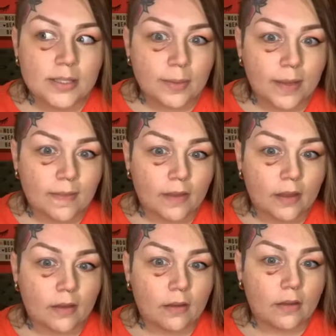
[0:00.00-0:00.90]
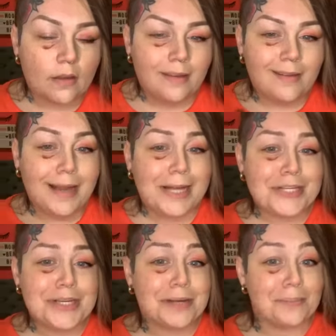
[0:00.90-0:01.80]
Samantha,
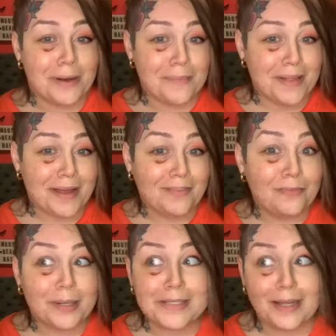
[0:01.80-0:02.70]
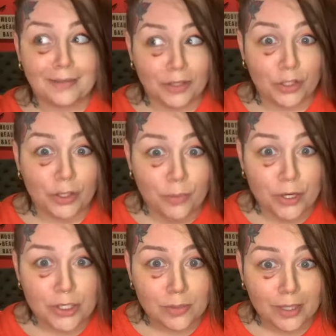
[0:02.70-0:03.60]
hashtag mom life because I literally
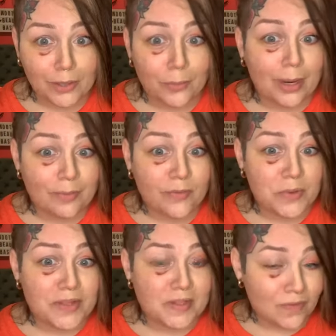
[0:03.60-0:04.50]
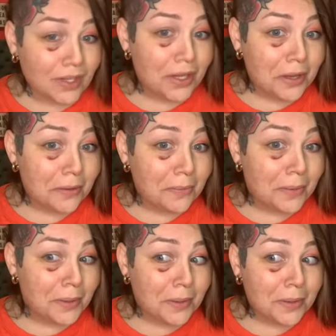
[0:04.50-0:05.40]
washed my hair right before this video,
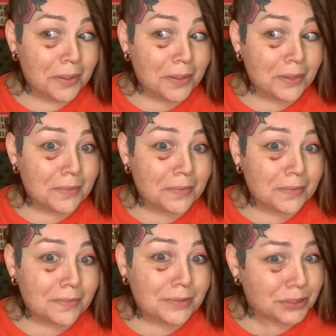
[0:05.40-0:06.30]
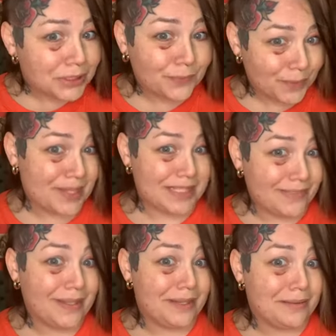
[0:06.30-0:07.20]
just for this
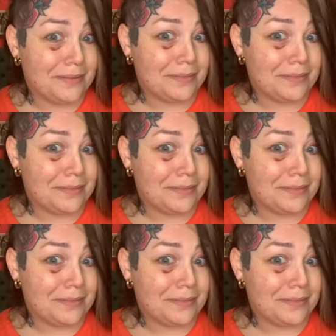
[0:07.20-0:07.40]
video.